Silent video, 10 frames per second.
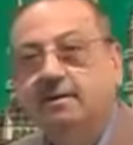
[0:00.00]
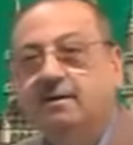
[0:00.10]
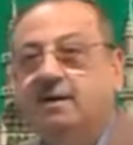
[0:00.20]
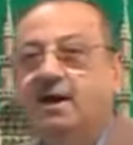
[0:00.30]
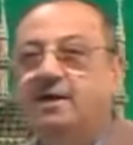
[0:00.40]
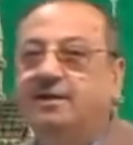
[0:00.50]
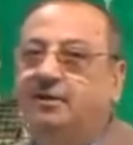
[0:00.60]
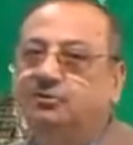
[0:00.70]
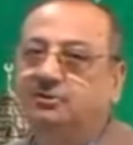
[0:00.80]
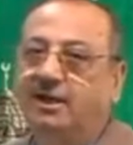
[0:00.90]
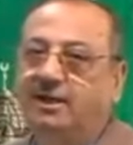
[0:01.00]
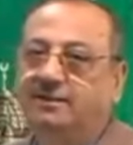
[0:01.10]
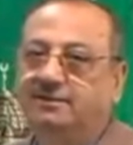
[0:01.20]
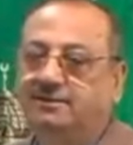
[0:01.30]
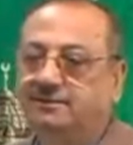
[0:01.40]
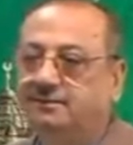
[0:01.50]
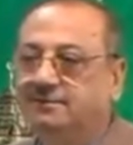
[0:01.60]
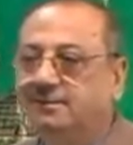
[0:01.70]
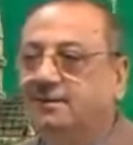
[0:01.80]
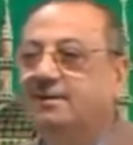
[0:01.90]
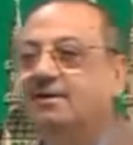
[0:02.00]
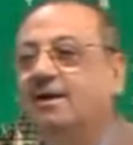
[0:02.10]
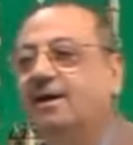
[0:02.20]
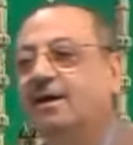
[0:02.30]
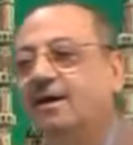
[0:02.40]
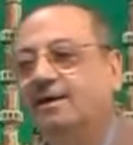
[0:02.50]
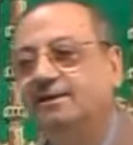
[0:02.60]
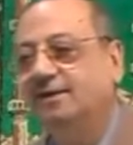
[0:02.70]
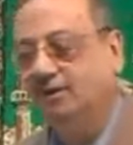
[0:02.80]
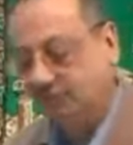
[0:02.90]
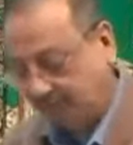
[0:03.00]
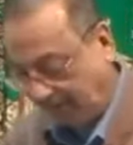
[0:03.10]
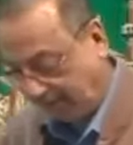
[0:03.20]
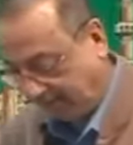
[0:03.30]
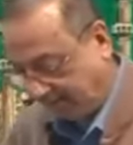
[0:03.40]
La ya Ustad. La ya Ustad.